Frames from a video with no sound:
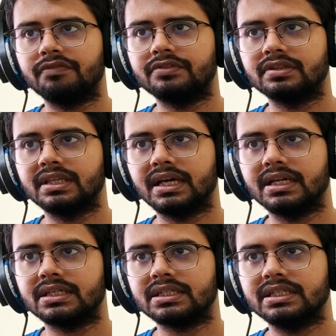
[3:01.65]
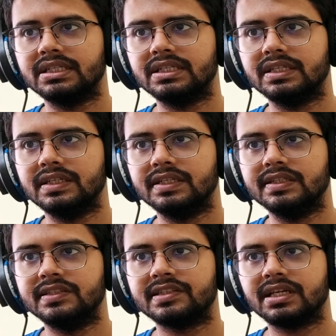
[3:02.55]
After that
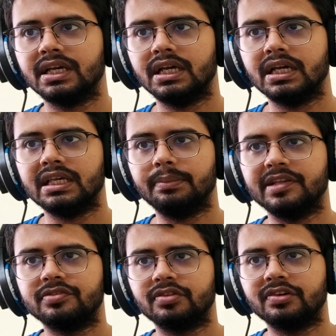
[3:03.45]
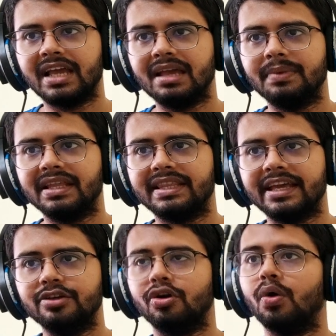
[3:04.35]
is... Kimetsu no Yaiba,
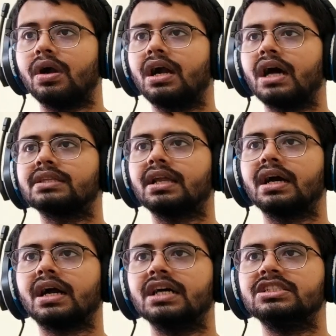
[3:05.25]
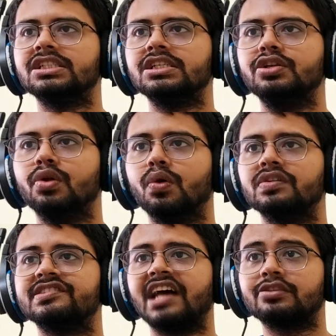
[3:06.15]
there you go. Katanakaji
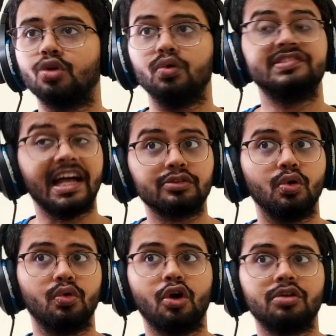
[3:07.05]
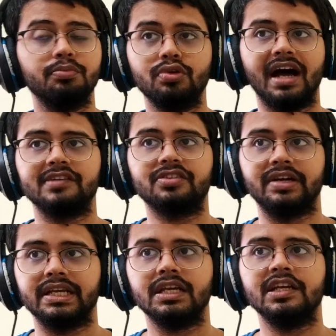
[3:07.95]
no Sato. Sato, not Mura,
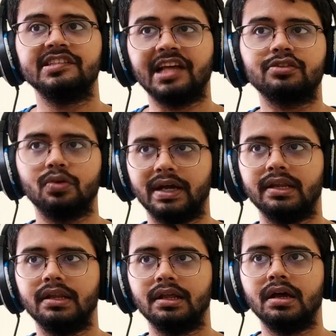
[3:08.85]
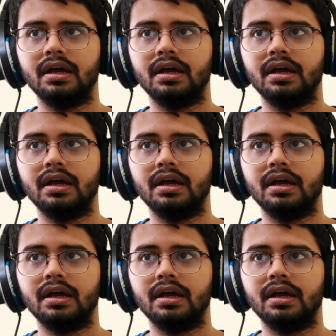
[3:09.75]
sorry. Sato Hen.